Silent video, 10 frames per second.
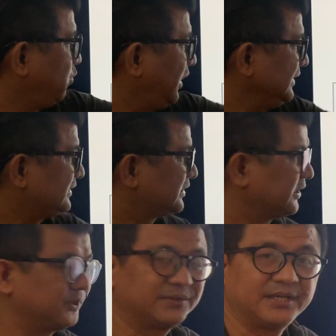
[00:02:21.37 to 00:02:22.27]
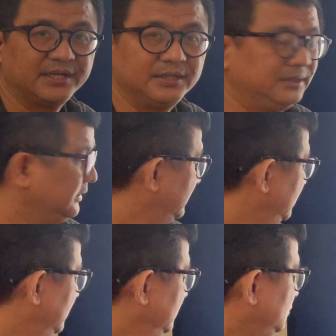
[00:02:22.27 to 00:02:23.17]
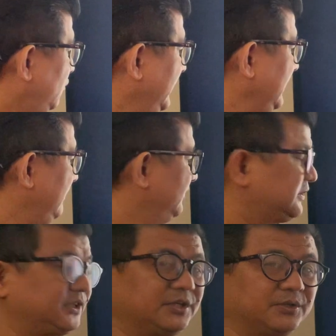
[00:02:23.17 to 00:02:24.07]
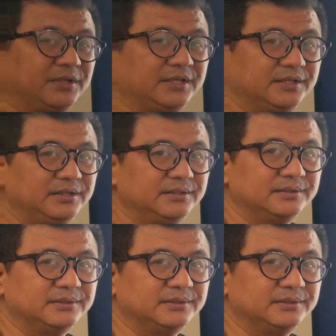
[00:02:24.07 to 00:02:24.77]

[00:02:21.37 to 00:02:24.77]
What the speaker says: 1 zero there. Do I have a 0 here?